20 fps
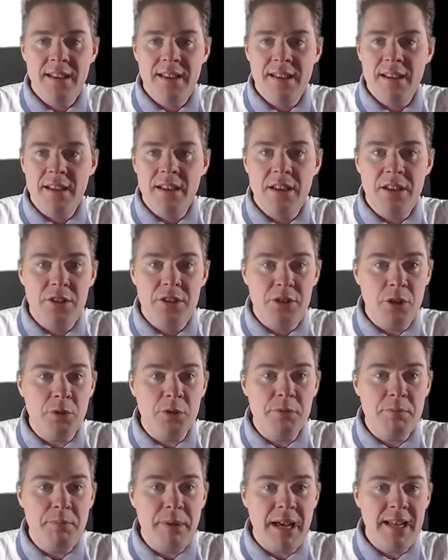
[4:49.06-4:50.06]
uh,
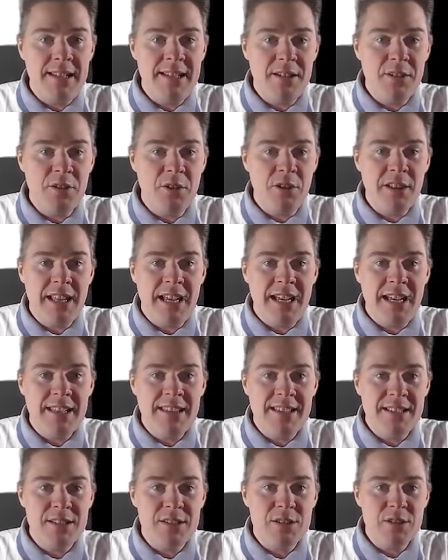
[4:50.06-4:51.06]
Notepad and all
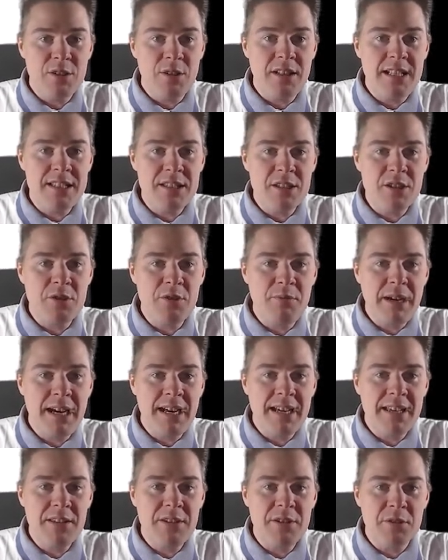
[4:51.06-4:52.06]
that. So let's go
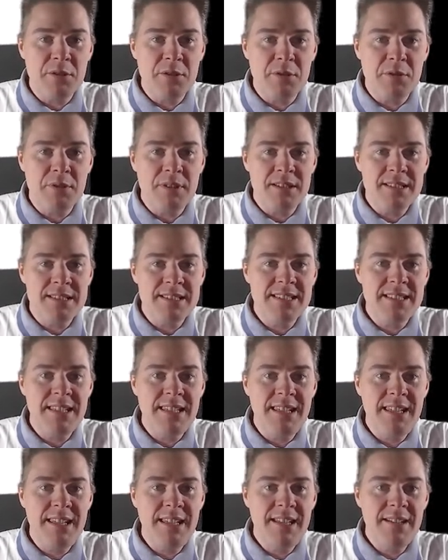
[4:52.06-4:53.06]
back to
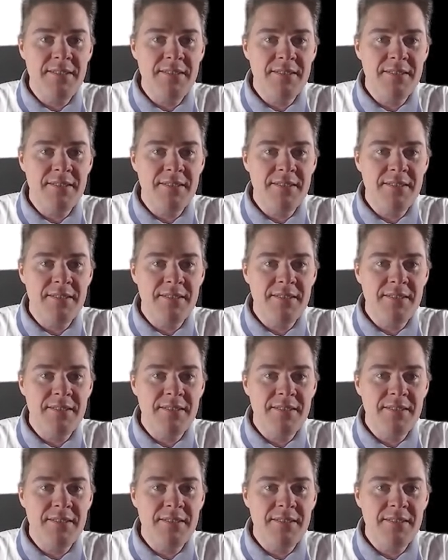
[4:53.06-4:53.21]
C,